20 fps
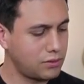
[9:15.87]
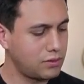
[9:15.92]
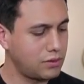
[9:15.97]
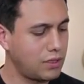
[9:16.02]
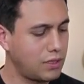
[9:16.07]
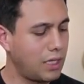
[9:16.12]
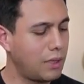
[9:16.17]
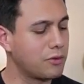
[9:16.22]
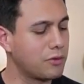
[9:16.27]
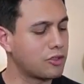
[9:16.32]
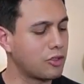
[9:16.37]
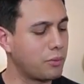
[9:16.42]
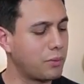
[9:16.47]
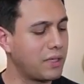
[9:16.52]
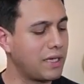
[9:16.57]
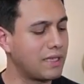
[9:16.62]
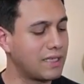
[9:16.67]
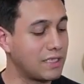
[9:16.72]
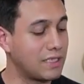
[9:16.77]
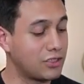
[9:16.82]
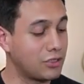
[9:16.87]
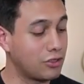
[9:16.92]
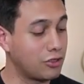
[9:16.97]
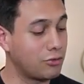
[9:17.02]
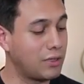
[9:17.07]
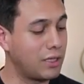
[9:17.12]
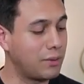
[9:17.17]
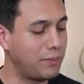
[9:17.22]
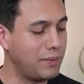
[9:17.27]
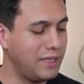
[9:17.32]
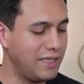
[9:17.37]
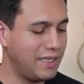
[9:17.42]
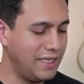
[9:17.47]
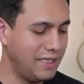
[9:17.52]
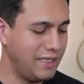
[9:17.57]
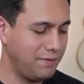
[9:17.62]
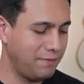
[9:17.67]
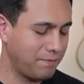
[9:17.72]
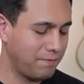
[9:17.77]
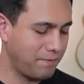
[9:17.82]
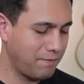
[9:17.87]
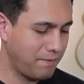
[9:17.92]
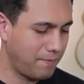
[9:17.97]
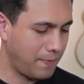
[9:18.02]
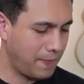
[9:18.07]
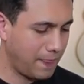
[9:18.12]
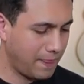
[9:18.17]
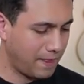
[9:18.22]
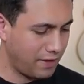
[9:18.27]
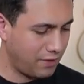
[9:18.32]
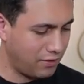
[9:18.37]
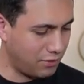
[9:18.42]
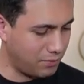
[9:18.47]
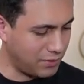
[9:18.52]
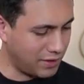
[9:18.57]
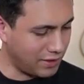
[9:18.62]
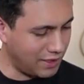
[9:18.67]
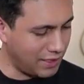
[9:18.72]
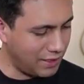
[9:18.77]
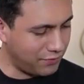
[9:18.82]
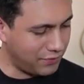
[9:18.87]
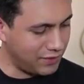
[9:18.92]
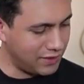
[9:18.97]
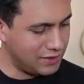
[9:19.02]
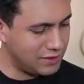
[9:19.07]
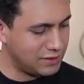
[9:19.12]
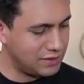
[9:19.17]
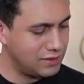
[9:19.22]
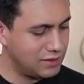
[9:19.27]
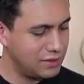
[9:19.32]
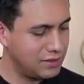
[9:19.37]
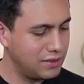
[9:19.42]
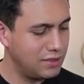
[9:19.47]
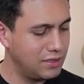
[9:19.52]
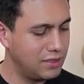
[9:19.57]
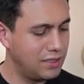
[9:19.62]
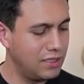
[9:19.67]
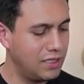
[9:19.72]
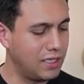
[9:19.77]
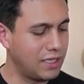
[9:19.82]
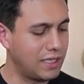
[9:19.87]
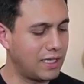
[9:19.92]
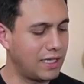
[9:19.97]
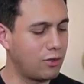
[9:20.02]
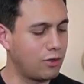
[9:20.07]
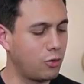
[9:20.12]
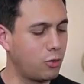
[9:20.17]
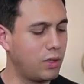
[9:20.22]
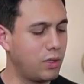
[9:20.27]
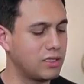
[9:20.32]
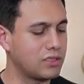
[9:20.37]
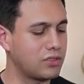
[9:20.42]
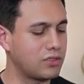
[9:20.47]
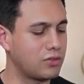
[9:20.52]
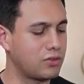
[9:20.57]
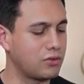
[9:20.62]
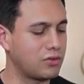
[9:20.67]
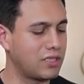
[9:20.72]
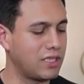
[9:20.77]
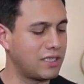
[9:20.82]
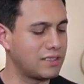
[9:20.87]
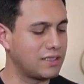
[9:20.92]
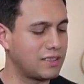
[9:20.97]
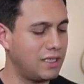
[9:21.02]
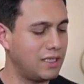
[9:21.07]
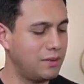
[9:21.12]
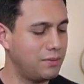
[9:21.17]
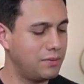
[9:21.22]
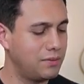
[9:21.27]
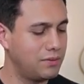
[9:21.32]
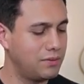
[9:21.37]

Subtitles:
Also paying attention to my pinky on my left hand. It kind of wants to tense up.